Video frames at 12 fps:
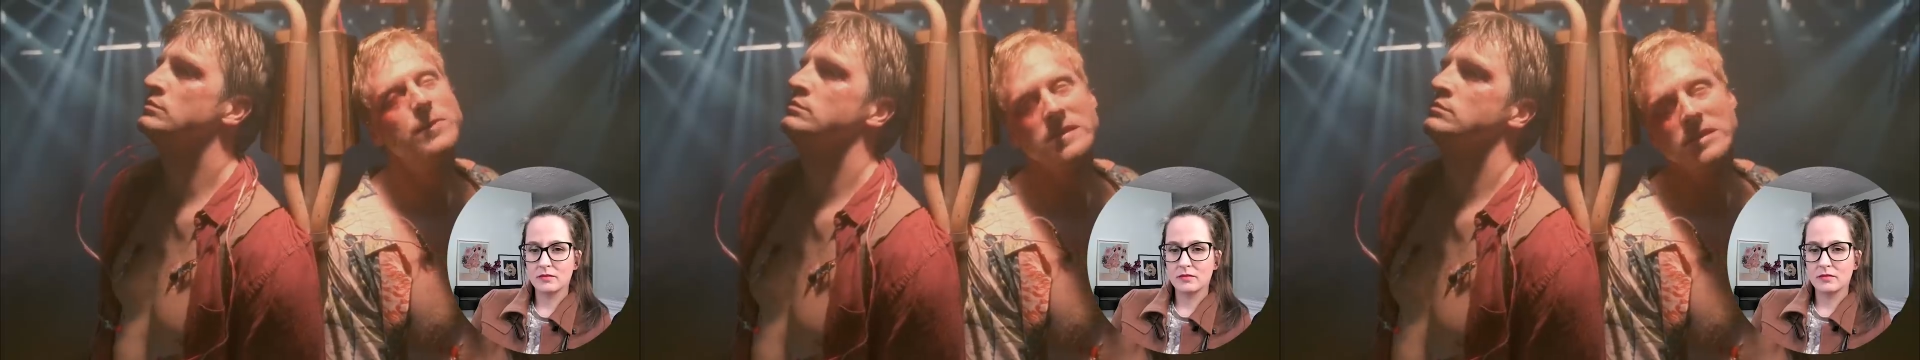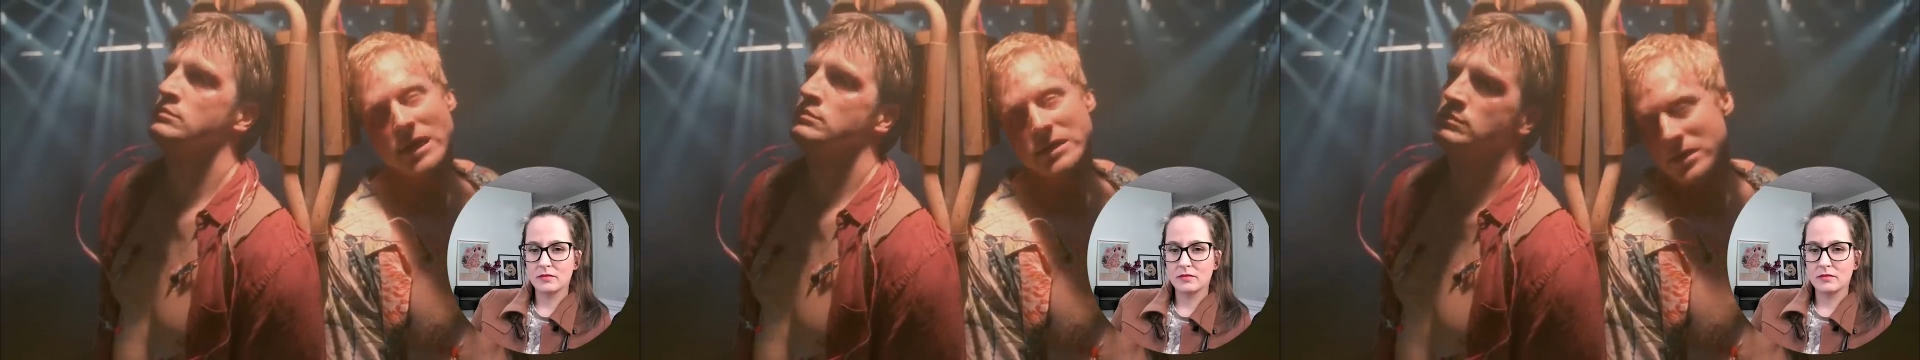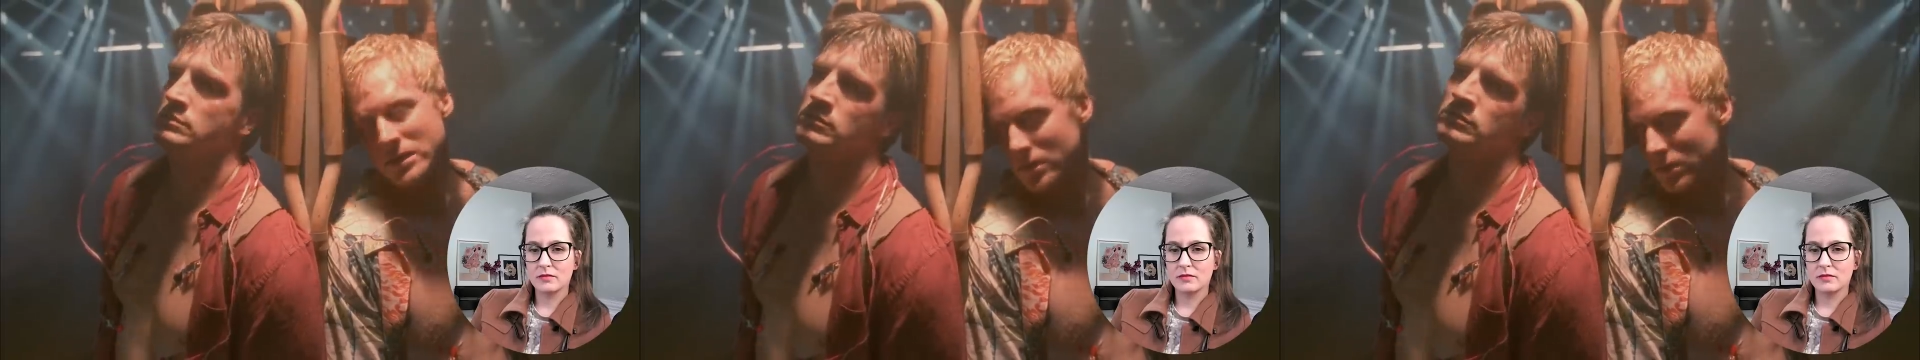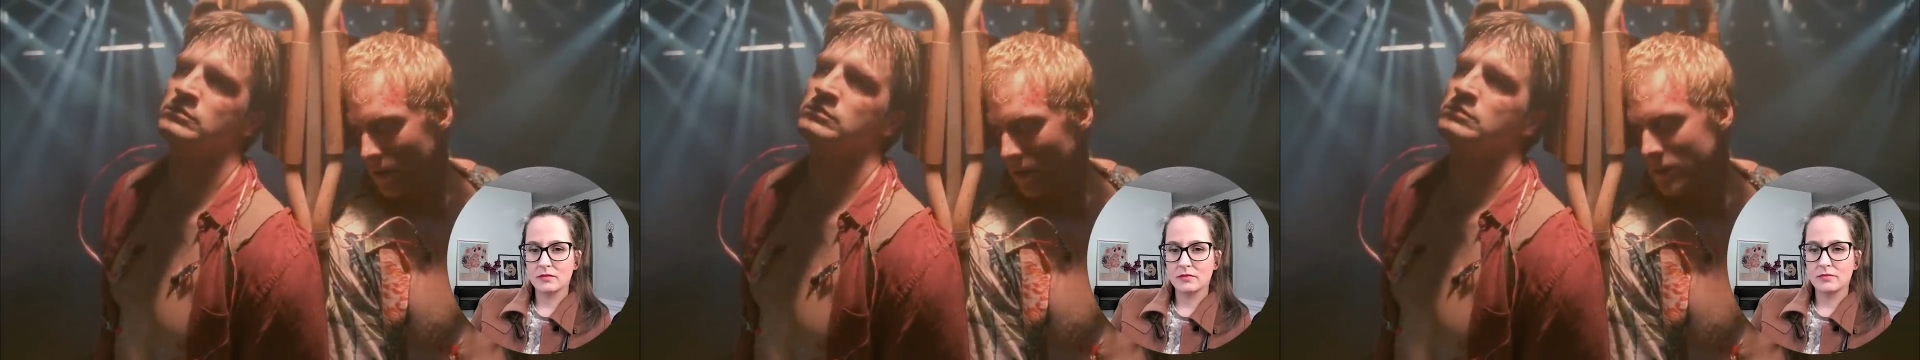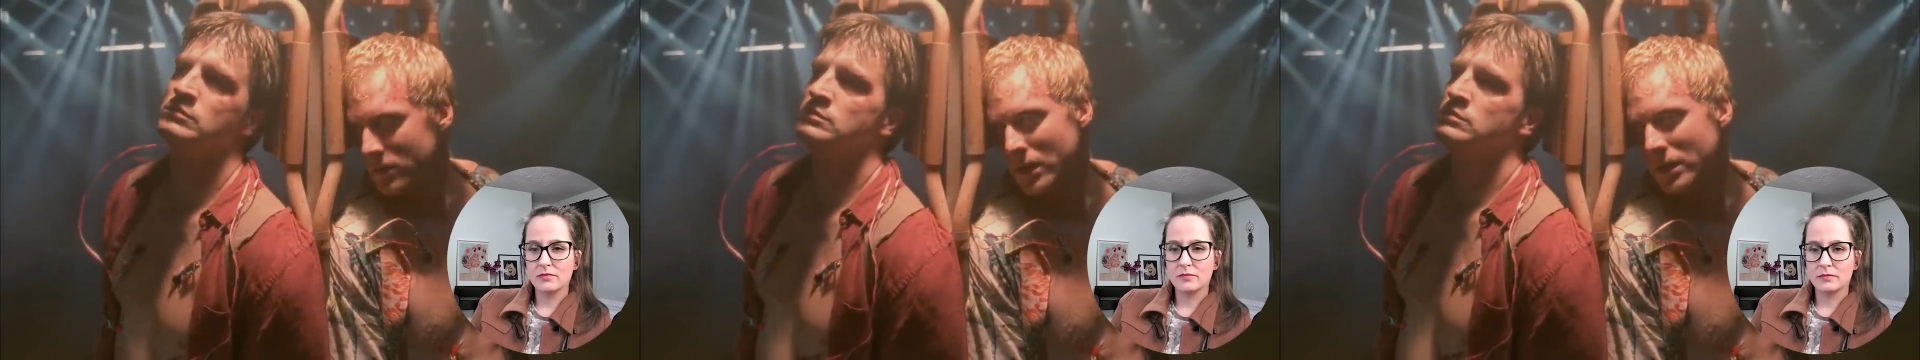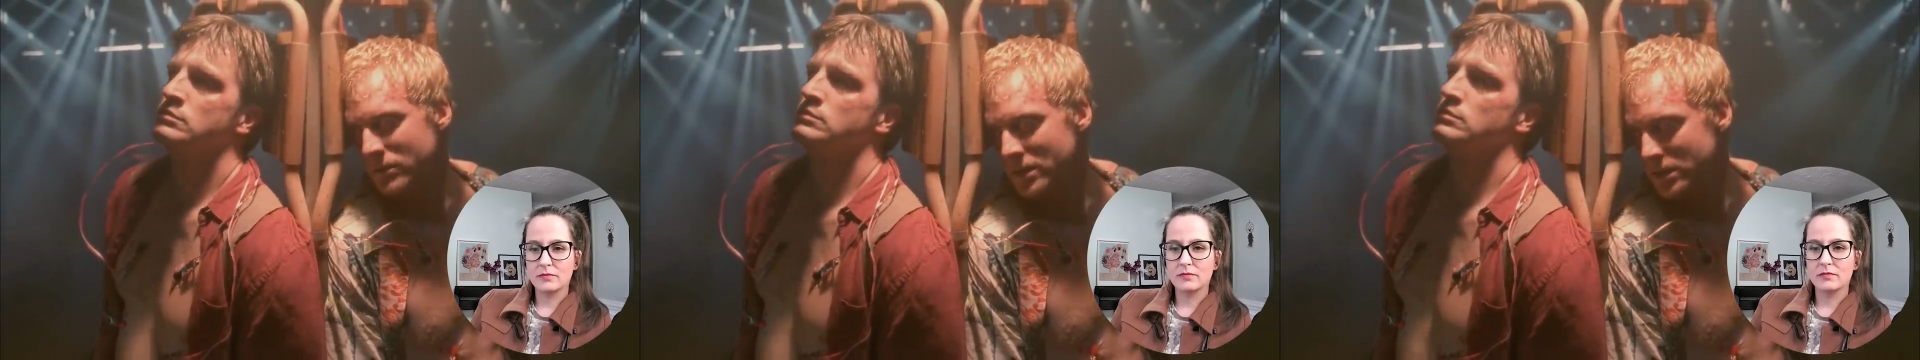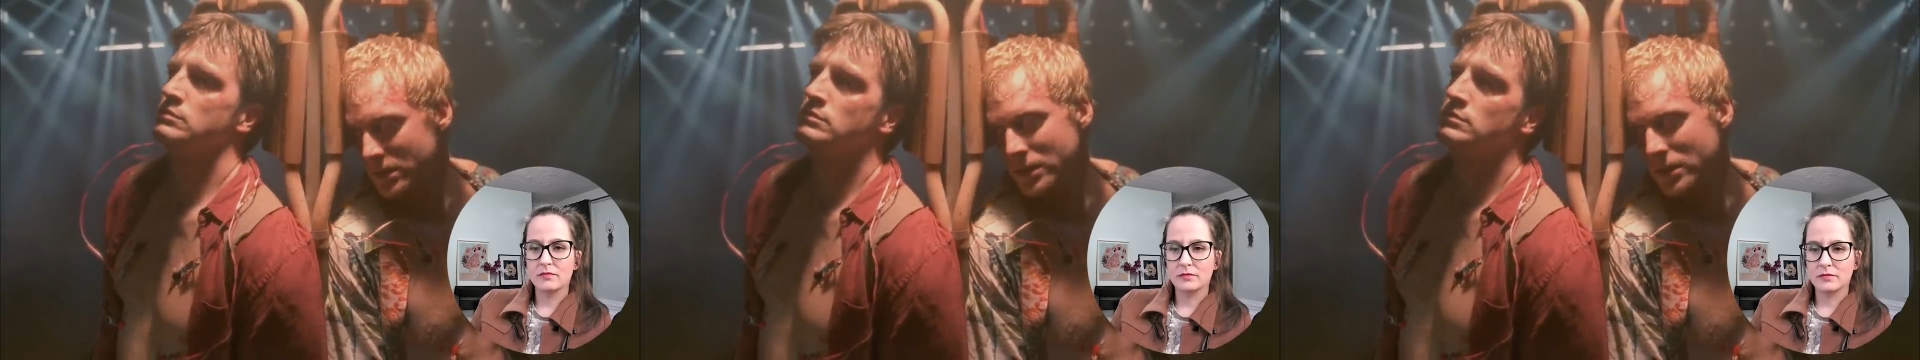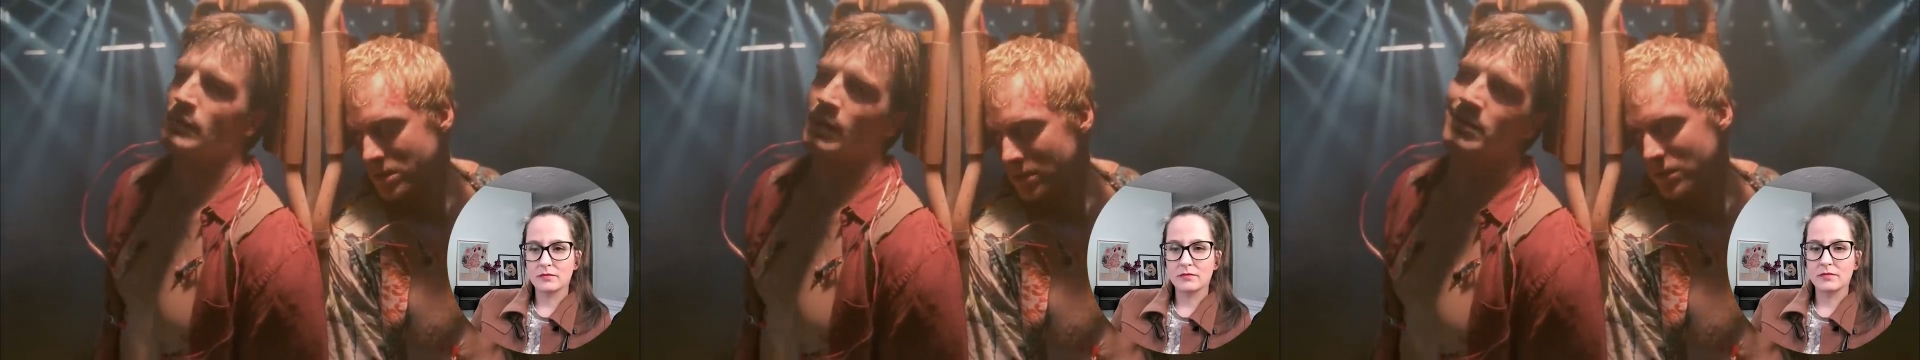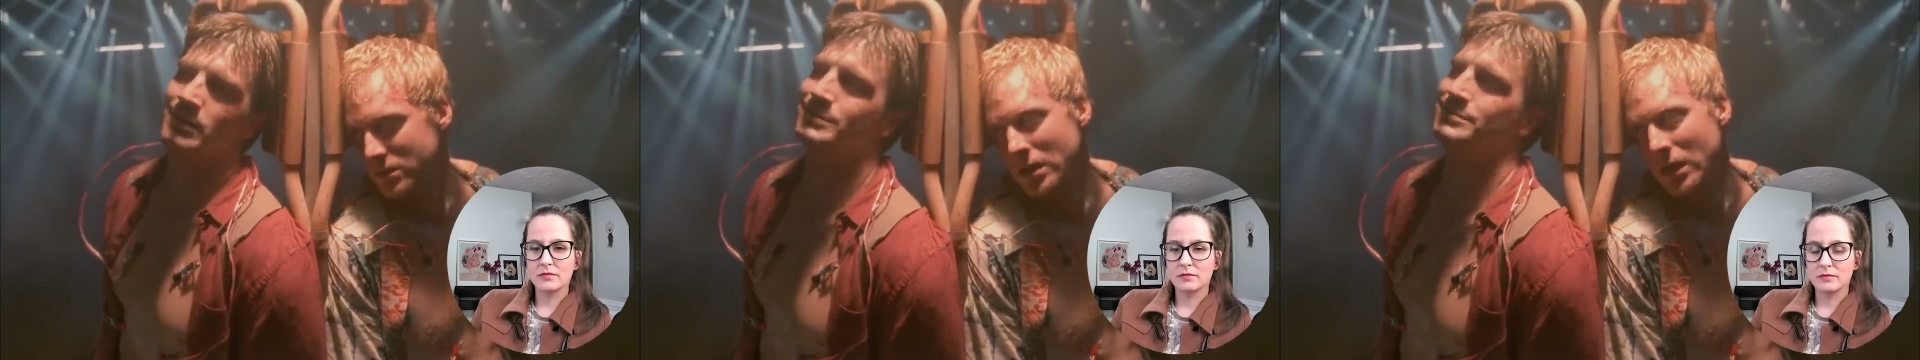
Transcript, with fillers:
Speaker 1: projecting your own intimacy issues.